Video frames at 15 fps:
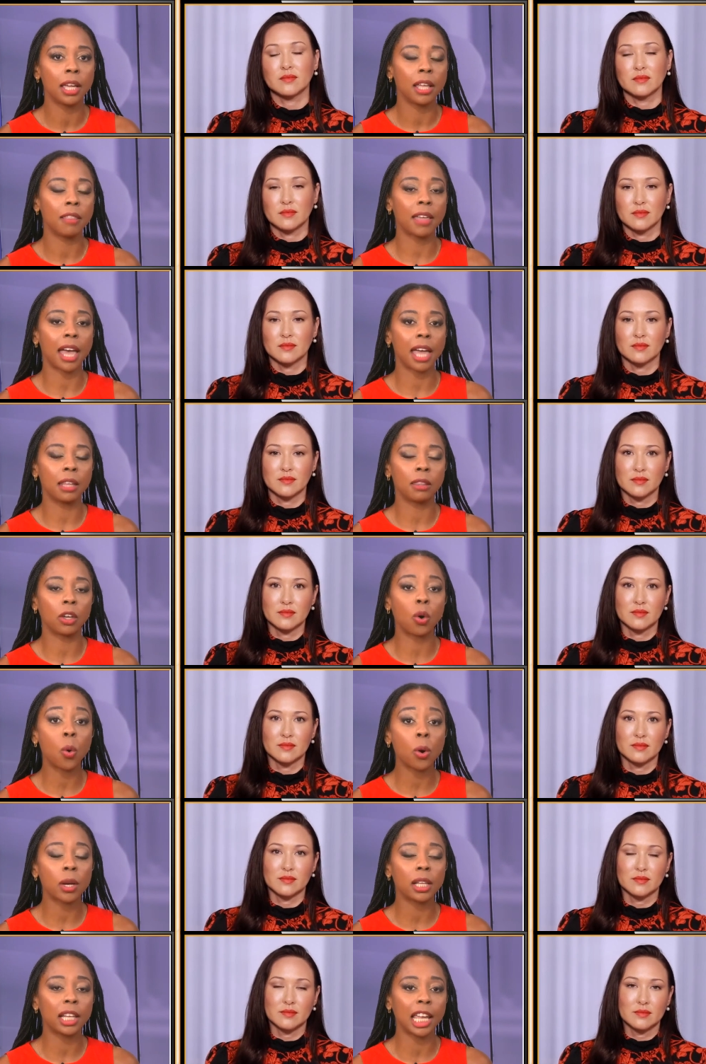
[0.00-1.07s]
Speaker 1: that the
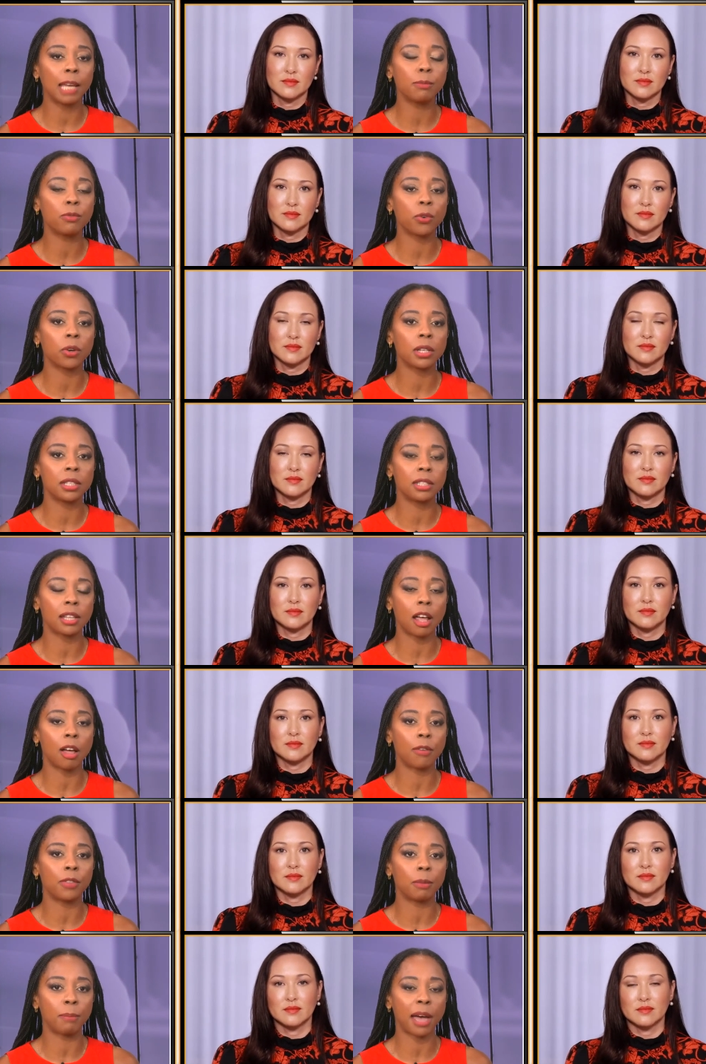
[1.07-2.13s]
court claimed for
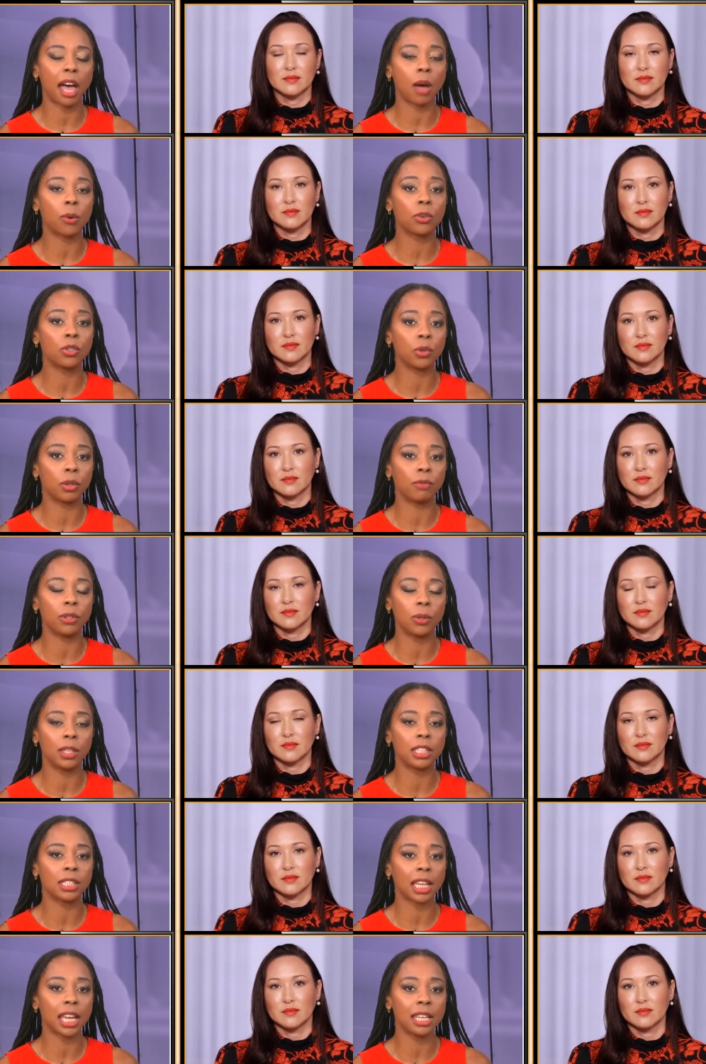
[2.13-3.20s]
itself the power to review
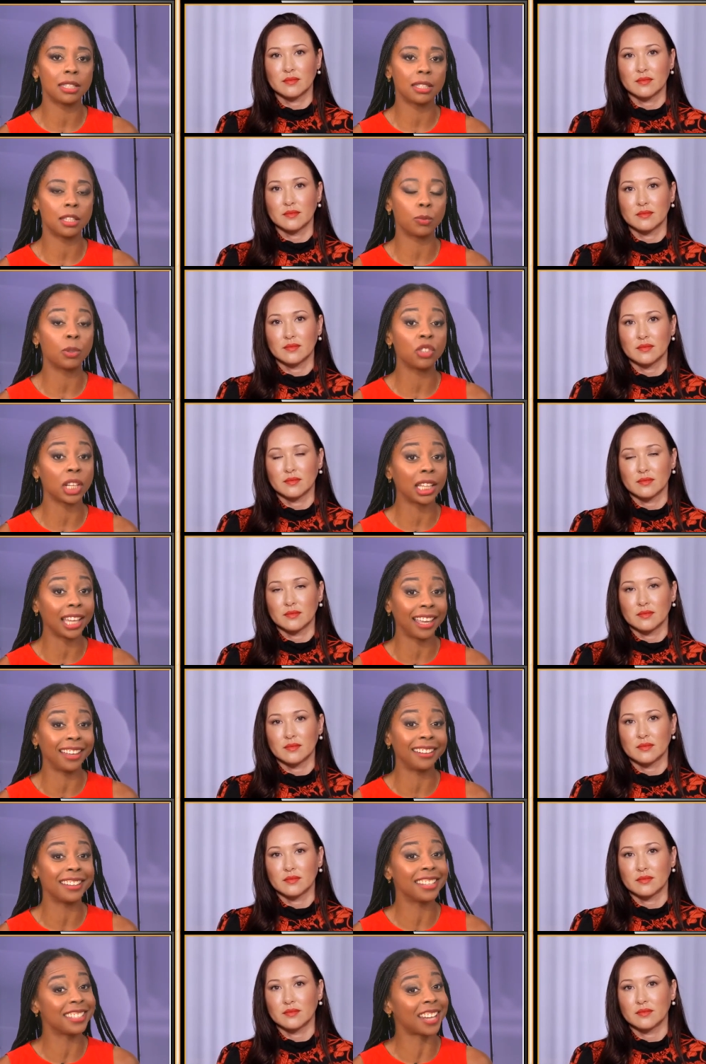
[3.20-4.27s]
these cases, which
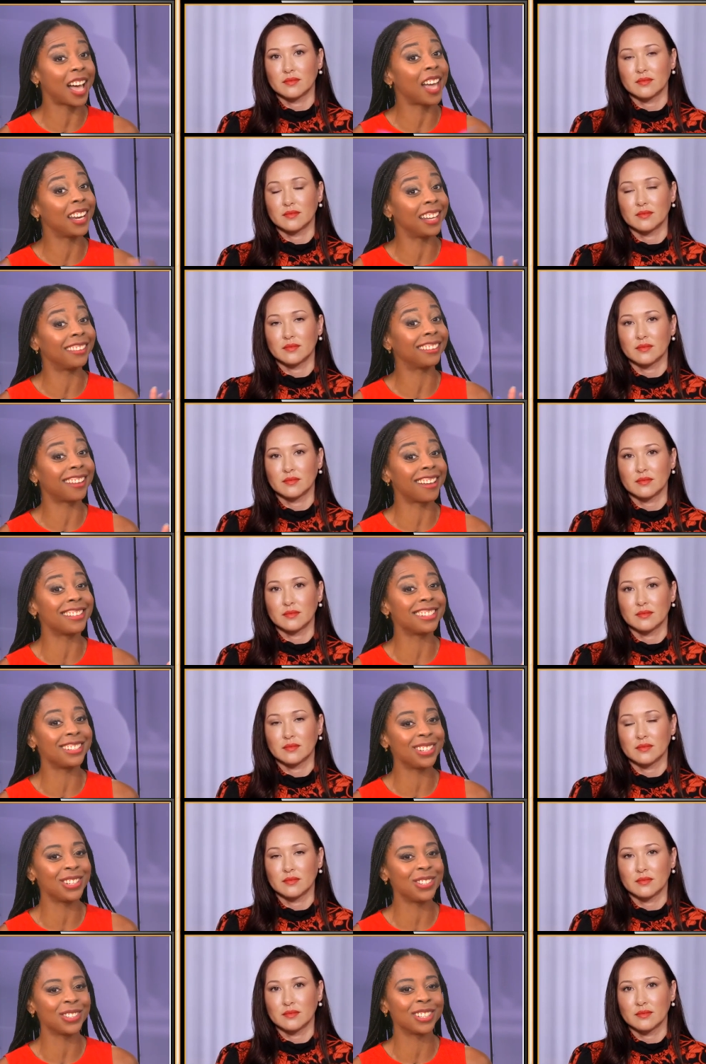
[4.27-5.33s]
again is not in the
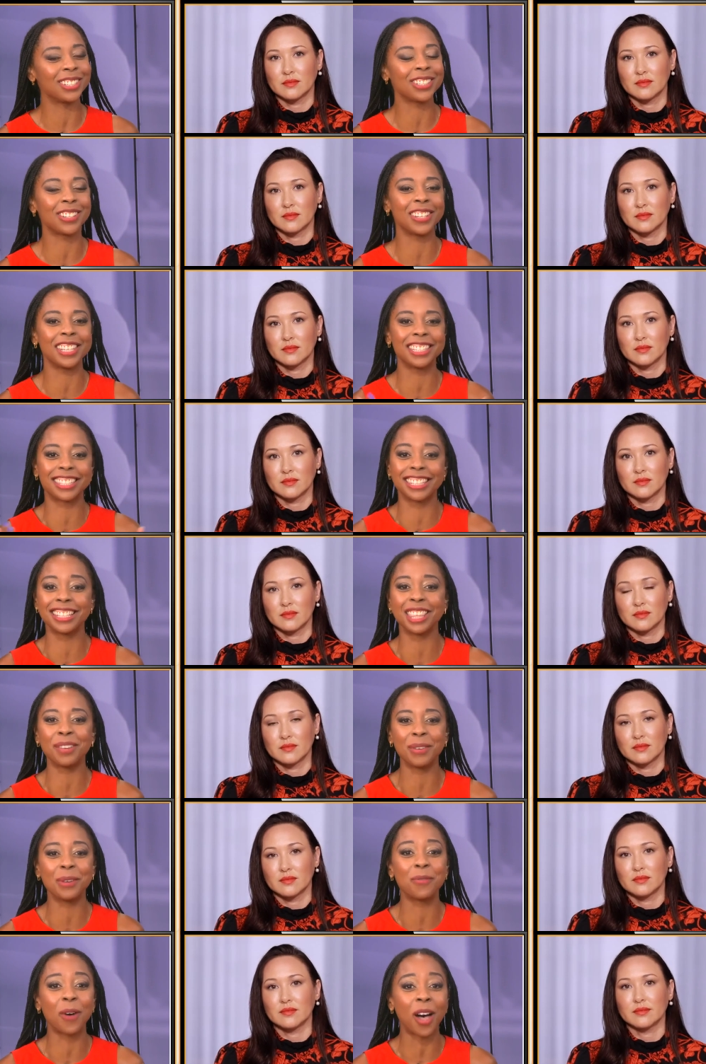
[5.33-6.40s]
Constitution. To the extent that
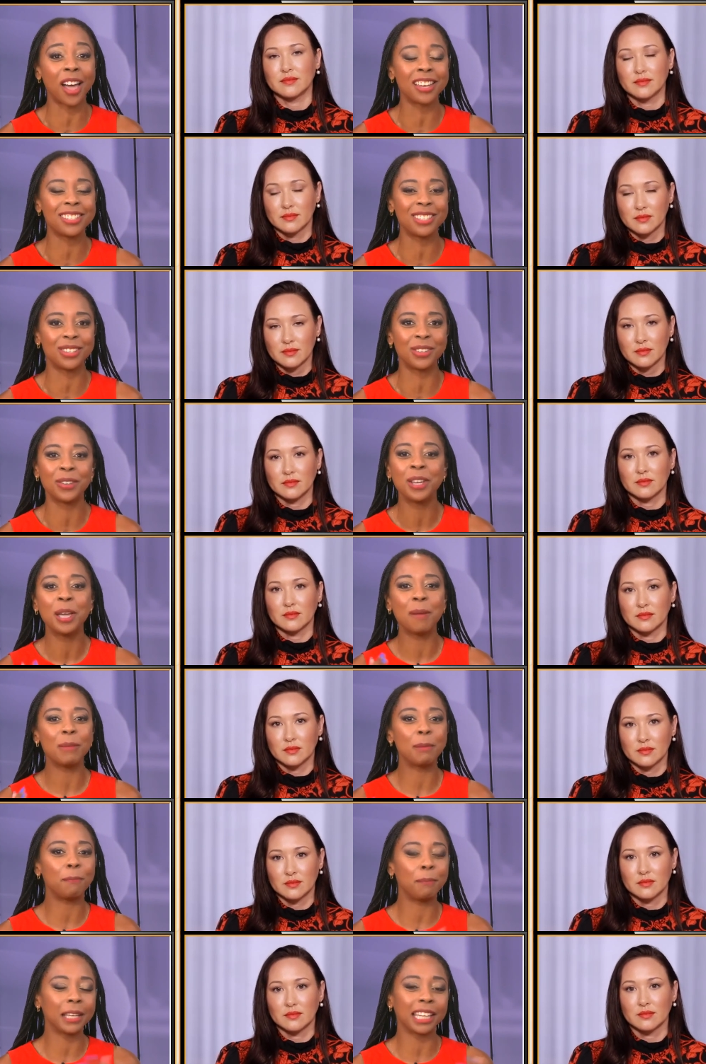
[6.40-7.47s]
we want to be
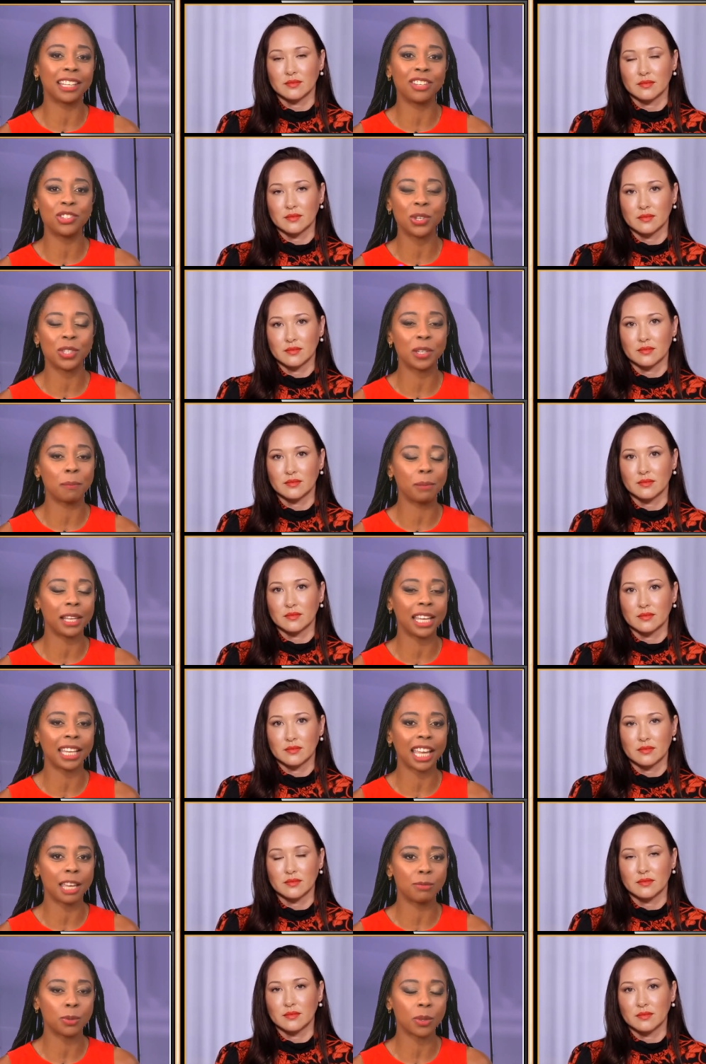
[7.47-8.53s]
picking and choosing and playing
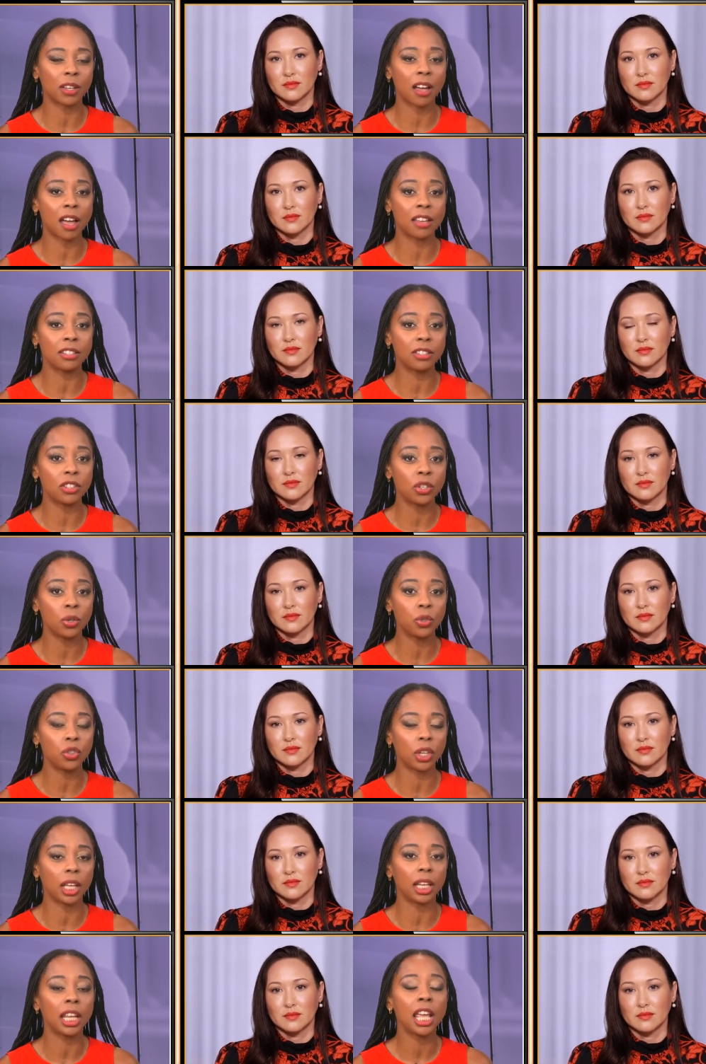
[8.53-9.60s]
games with the
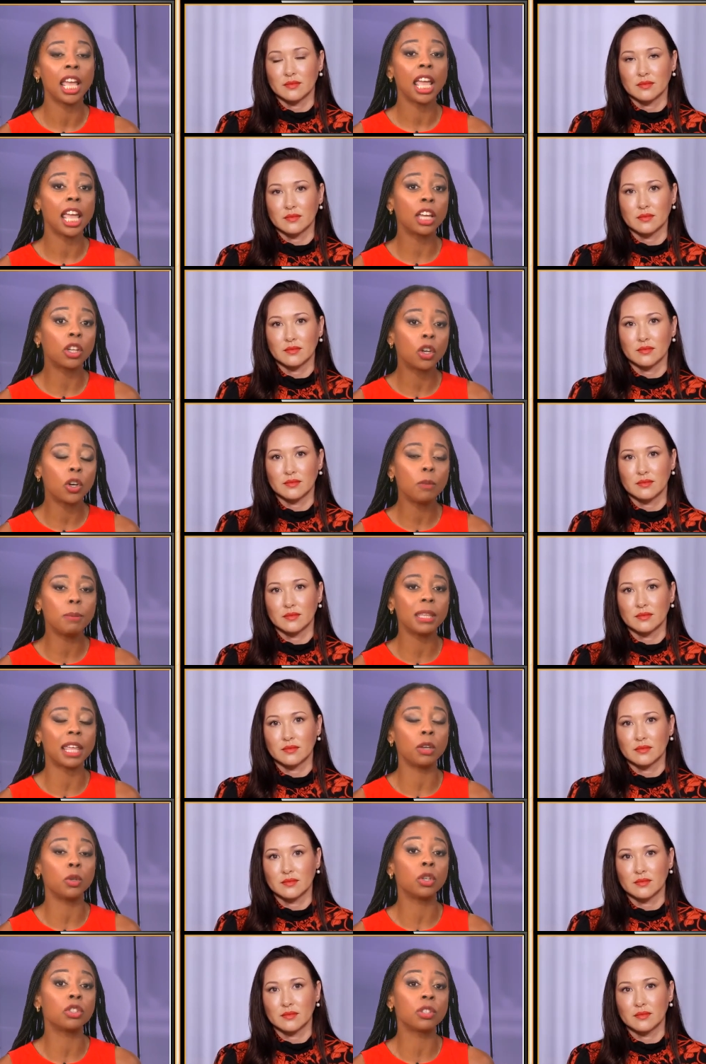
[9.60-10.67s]
Constitution, it could be
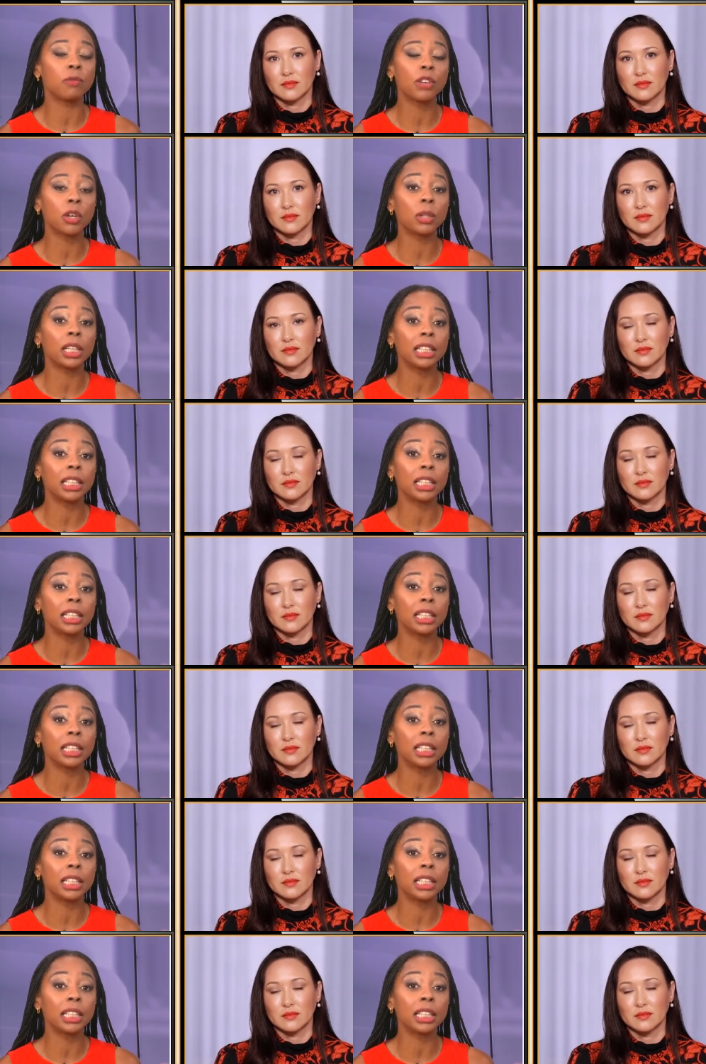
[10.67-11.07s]
that you severely